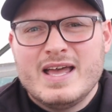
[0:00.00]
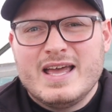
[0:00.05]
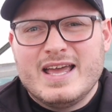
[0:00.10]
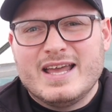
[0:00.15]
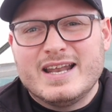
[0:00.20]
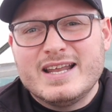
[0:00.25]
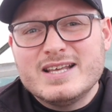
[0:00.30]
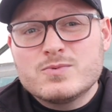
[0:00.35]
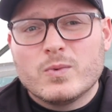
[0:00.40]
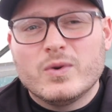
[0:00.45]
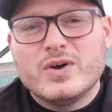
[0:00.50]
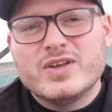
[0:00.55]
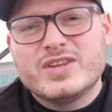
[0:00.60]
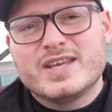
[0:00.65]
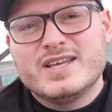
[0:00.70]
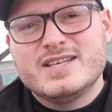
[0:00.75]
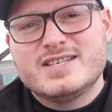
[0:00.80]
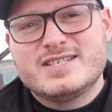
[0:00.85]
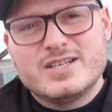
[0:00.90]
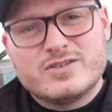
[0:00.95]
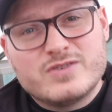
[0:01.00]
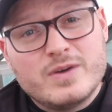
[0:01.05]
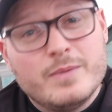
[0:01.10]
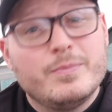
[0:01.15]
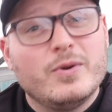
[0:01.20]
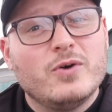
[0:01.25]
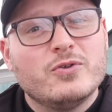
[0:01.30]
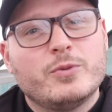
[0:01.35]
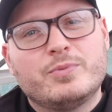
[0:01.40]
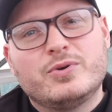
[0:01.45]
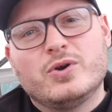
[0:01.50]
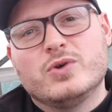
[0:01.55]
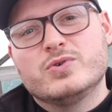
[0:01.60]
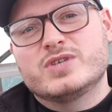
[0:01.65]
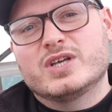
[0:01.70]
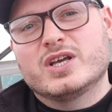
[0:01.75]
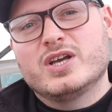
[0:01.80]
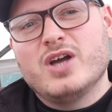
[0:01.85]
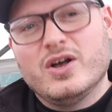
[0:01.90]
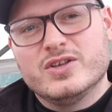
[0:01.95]
it is worth considering both the pros
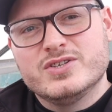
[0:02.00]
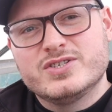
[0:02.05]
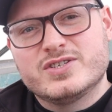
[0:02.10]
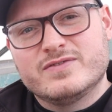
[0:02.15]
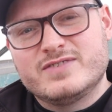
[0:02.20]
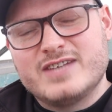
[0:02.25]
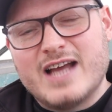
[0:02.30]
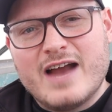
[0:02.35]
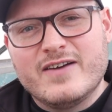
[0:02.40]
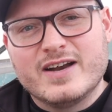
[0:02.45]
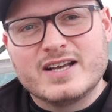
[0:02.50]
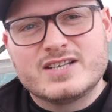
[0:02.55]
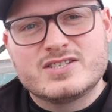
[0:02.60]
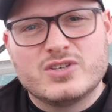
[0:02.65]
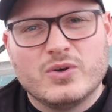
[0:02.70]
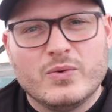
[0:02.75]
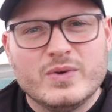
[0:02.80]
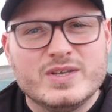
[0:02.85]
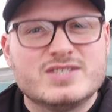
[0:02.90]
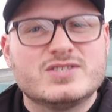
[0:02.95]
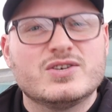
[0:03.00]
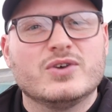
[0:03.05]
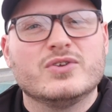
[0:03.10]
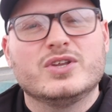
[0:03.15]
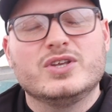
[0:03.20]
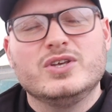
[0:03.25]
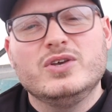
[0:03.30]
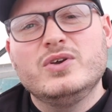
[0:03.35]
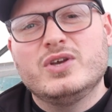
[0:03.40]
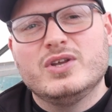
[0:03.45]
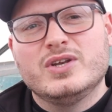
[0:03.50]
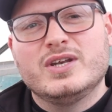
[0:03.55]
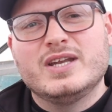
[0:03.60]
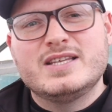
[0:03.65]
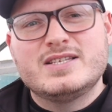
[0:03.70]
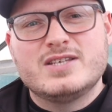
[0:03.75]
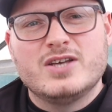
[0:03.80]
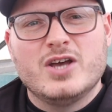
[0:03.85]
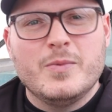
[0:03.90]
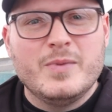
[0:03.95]
and cons of direct sowing so that you can
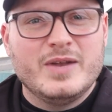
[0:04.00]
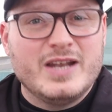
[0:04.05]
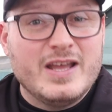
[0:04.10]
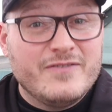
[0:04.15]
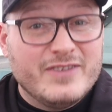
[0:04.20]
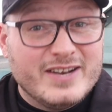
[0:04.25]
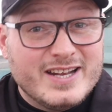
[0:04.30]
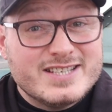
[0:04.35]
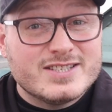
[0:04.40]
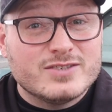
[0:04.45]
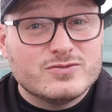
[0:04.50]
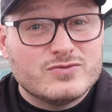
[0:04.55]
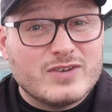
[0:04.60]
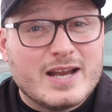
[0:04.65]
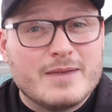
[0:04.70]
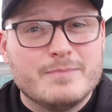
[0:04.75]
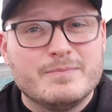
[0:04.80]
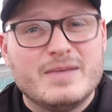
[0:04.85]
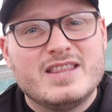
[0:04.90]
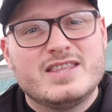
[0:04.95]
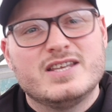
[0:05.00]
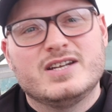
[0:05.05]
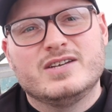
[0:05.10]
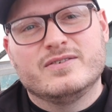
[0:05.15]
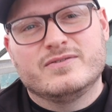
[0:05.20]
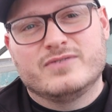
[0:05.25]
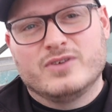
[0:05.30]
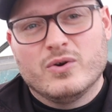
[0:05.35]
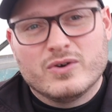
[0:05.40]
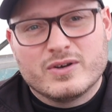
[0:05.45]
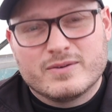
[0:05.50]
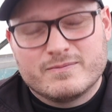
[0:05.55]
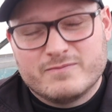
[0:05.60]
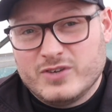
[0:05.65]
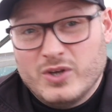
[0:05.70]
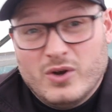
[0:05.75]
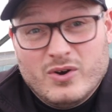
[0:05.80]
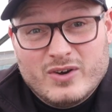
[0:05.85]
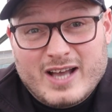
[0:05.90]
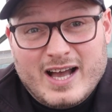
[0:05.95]
determine if it is the right method of your, for
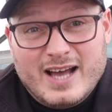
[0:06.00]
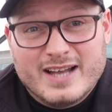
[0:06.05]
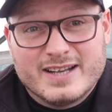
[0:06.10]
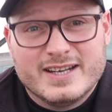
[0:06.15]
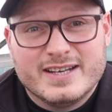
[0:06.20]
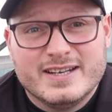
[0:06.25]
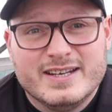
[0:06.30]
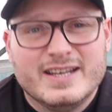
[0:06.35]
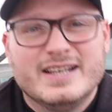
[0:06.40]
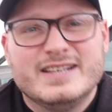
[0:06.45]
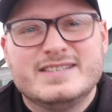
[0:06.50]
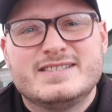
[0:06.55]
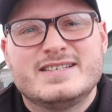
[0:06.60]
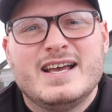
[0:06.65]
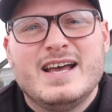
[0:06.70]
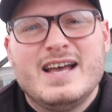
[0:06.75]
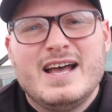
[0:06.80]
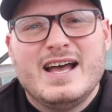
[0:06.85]
your gardening needs.